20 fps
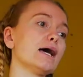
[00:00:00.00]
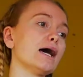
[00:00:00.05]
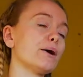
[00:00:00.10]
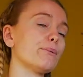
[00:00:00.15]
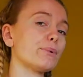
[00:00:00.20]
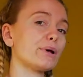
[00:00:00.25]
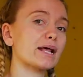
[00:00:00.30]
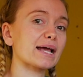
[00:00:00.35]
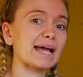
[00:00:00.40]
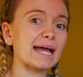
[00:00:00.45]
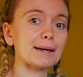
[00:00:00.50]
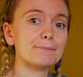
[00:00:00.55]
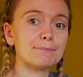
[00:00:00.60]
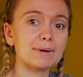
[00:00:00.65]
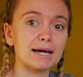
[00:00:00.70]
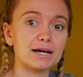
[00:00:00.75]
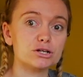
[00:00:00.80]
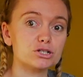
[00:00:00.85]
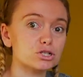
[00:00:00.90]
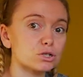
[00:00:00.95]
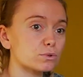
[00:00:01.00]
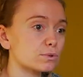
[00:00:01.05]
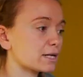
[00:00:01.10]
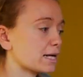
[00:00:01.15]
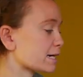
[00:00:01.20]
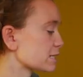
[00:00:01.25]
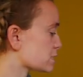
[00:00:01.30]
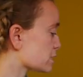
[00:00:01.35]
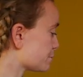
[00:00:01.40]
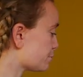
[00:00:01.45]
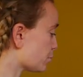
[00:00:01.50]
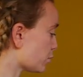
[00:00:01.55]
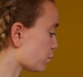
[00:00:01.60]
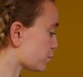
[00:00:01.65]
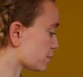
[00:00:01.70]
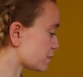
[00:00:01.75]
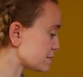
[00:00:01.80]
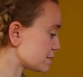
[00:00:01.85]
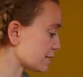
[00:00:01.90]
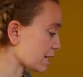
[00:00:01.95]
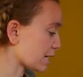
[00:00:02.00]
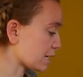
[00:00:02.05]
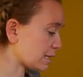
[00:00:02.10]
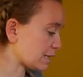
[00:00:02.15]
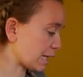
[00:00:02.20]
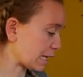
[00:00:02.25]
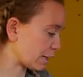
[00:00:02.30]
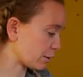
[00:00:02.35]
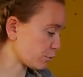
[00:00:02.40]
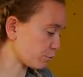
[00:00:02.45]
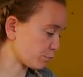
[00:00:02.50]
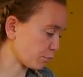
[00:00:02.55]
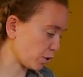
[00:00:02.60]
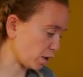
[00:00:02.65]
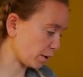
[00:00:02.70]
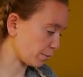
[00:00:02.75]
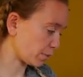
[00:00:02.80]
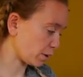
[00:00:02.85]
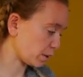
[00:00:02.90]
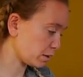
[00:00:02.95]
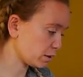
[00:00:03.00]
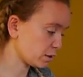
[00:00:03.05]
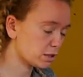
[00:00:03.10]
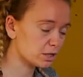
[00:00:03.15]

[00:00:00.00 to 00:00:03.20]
and when I came back Joel had actually put on the second layer of primer.